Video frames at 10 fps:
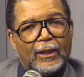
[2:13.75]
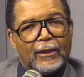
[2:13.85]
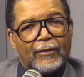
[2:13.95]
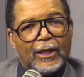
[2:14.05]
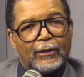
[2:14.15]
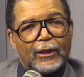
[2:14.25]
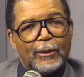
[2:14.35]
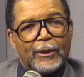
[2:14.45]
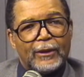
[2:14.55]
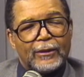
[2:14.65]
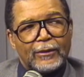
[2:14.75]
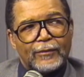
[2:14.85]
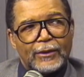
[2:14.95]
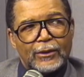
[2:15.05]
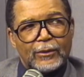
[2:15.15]
of how limited those
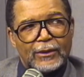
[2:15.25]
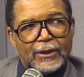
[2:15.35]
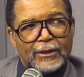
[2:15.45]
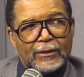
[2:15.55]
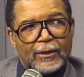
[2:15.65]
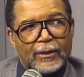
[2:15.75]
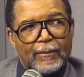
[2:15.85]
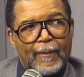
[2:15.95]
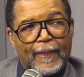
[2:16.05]
physical senses are